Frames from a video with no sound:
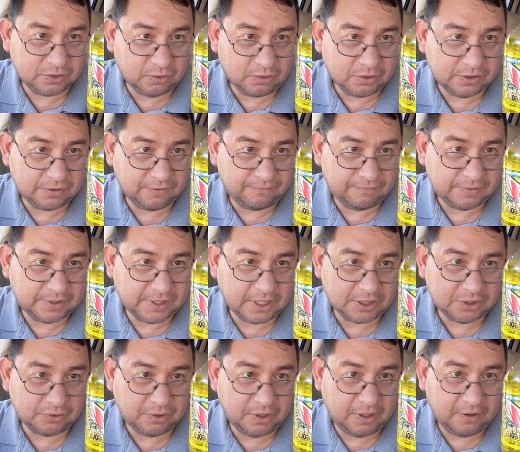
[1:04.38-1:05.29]
source of
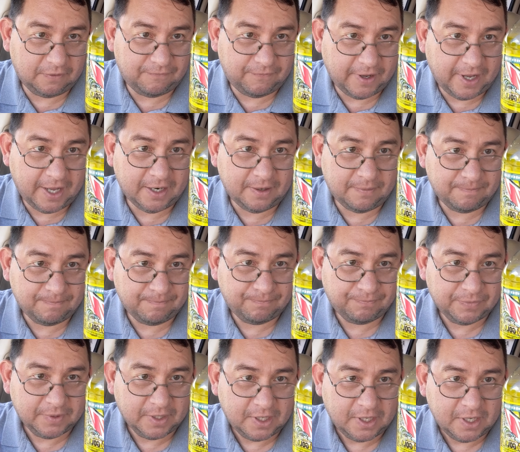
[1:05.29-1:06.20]
saturated fat,
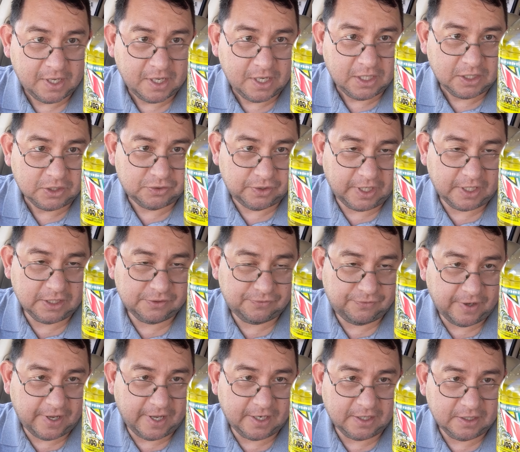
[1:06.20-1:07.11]
trans
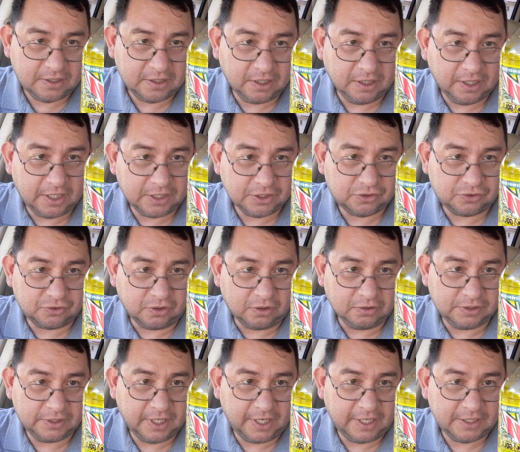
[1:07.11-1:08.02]
fat,
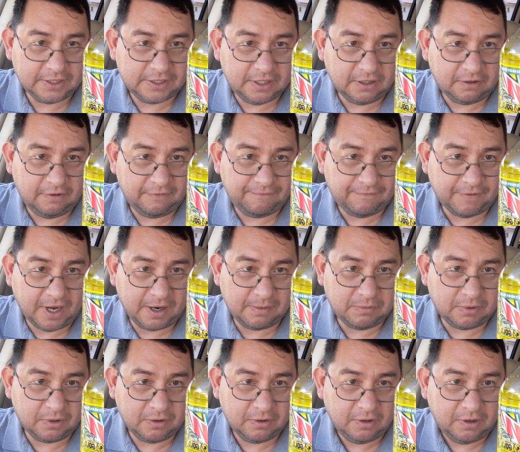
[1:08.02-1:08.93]
cholesterol, dietary
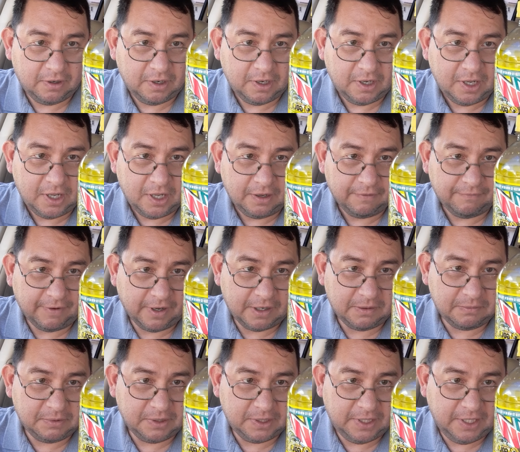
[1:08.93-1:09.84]
fiber,
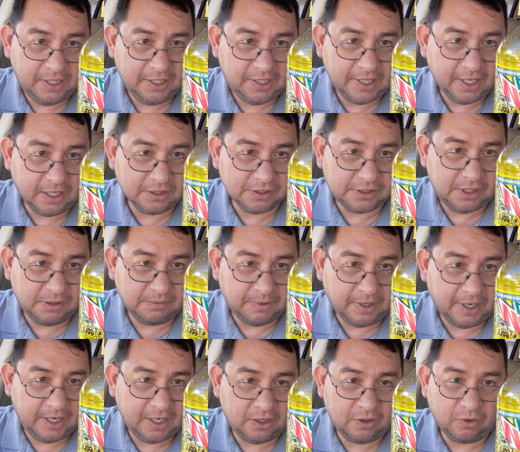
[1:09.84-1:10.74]
vitamin D, calcium,
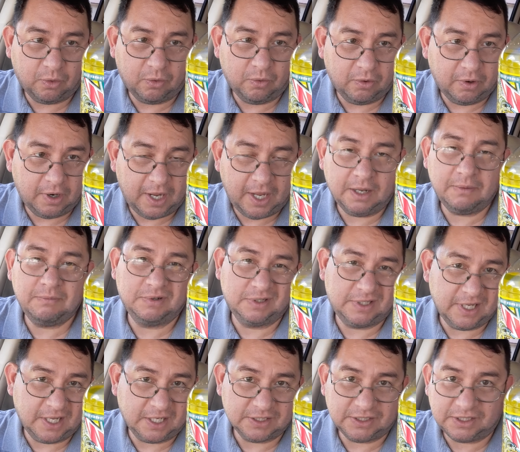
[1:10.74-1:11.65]
iron, and
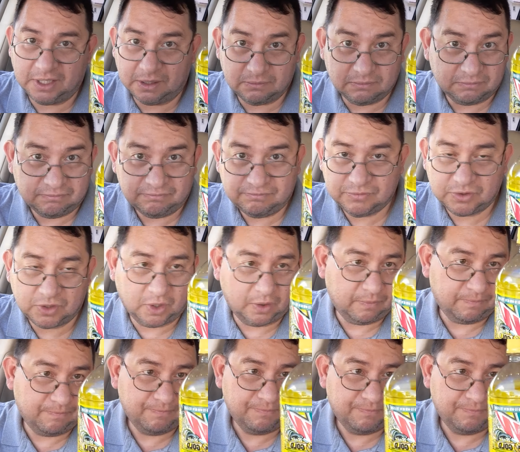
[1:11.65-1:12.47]
potassium. So